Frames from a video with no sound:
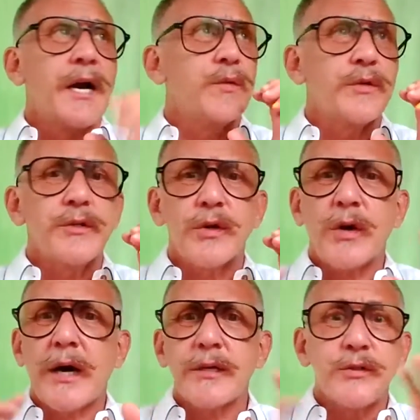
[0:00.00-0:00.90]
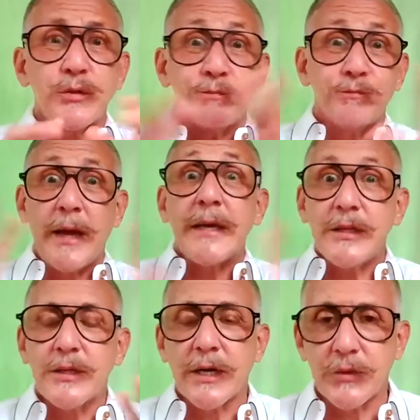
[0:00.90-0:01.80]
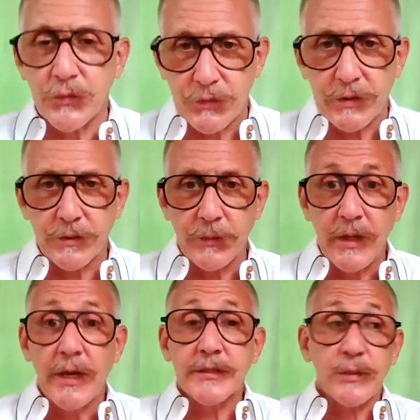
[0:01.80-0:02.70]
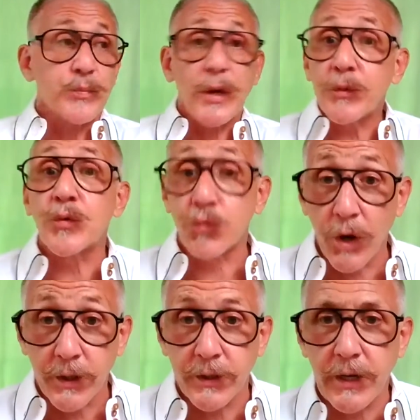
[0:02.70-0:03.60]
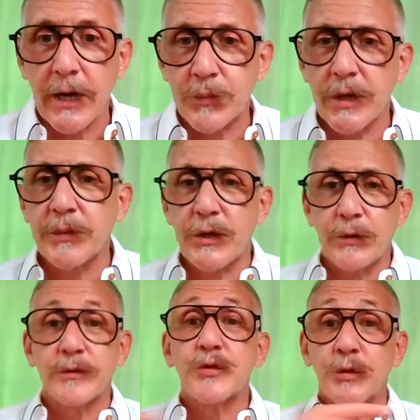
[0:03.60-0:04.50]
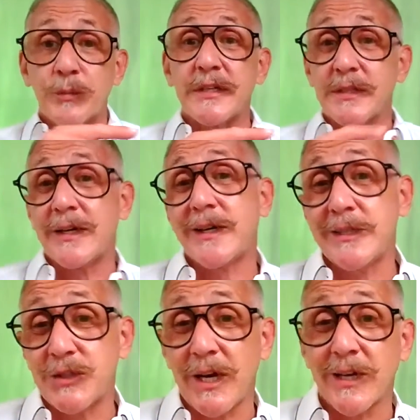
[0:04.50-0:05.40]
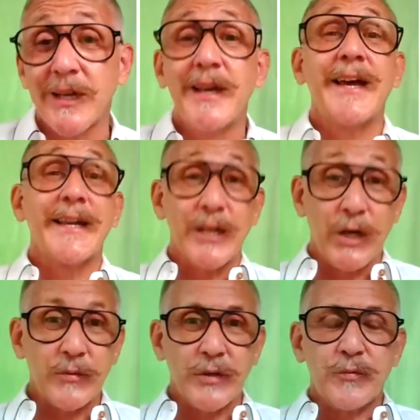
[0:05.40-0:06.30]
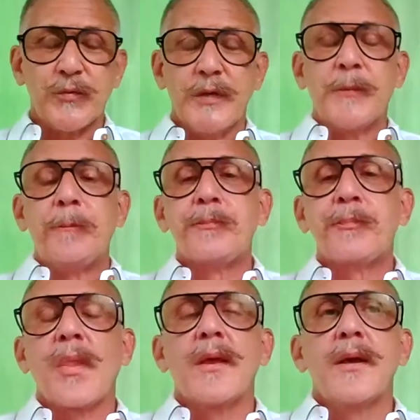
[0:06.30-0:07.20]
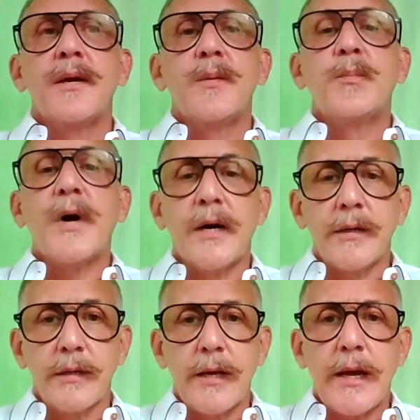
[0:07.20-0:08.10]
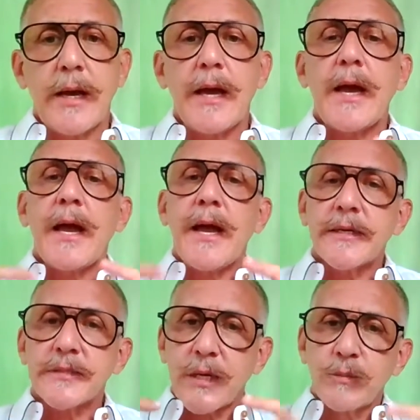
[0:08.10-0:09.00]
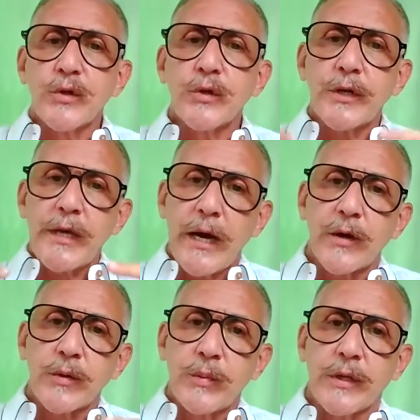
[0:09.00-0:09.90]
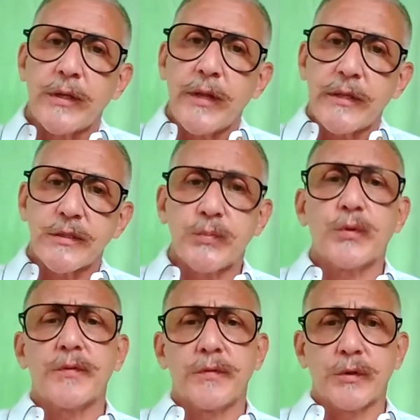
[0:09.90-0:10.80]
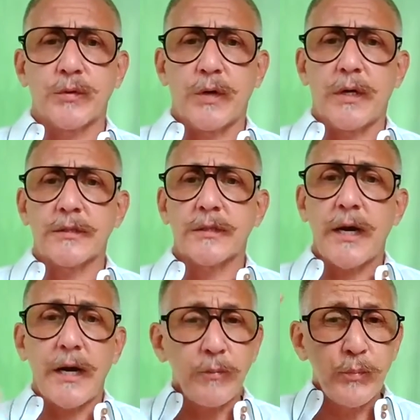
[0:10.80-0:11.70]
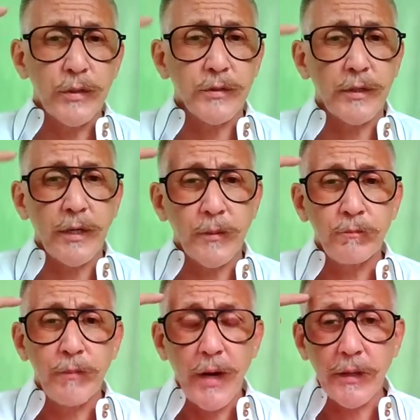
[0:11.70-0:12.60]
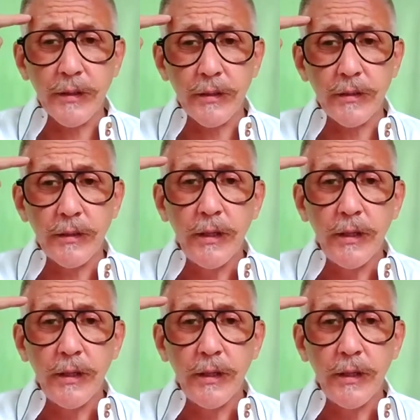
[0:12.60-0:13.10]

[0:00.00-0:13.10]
I wouldn't know how to do anything on the field except probably run. I'd probably go into amygdala hijack and get off that field. But as I'm learning how to play that sport of lacrosse, I'm building up myelin.